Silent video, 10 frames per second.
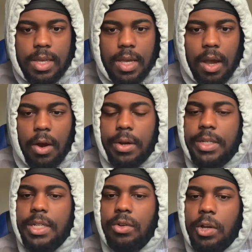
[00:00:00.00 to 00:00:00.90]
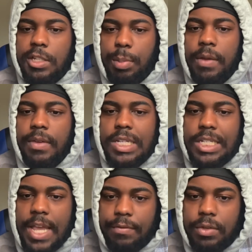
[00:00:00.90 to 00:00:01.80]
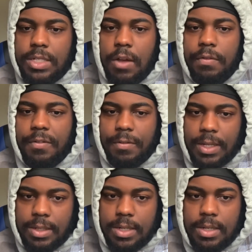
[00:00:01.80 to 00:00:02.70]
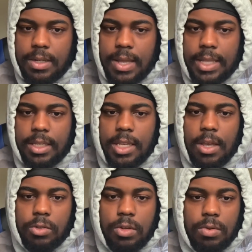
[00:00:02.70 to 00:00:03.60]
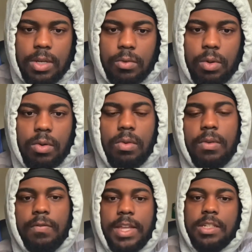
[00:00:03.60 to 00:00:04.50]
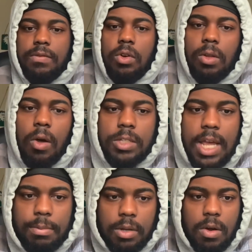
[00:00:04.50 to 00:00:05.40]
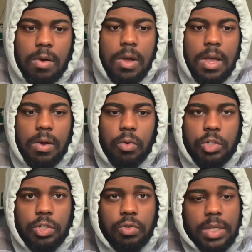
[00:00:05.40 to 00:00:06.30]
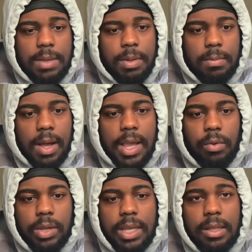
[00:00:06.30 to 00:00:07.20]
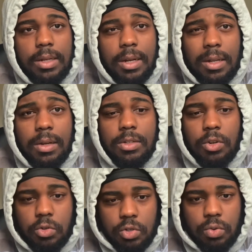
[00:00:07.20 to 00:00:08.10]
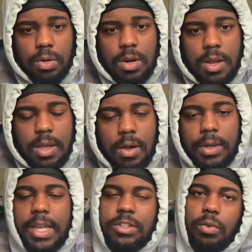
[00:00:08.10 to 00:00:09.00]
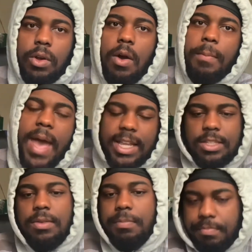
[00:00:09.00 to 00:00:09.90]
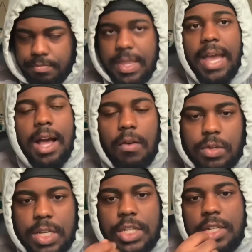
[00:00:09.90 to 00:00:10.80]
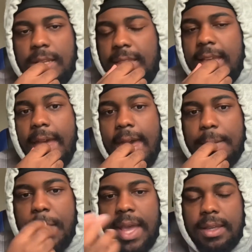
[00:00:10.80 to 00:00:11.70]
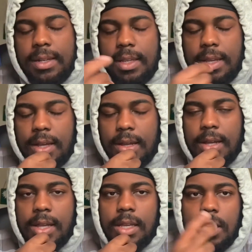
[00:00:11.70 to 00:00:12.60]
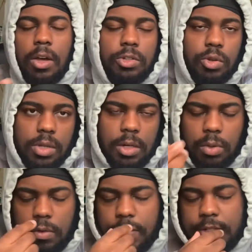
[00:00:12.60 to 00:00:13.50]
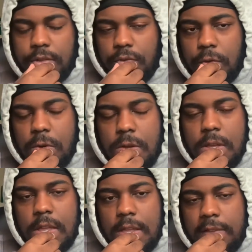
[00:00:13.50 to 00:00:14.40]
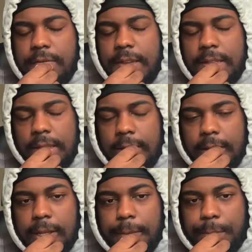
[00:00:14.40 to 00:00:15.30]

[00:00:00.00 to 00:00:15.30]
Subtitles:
Her Itadori's previous death was self-inflicted. At the Kyoto Goodwill Festival a long time ago, what should you keep in mind when killing another sorcerer? Okay, so we're going back to that conversation that they had back in the Kyoto Goodwill Festival event thing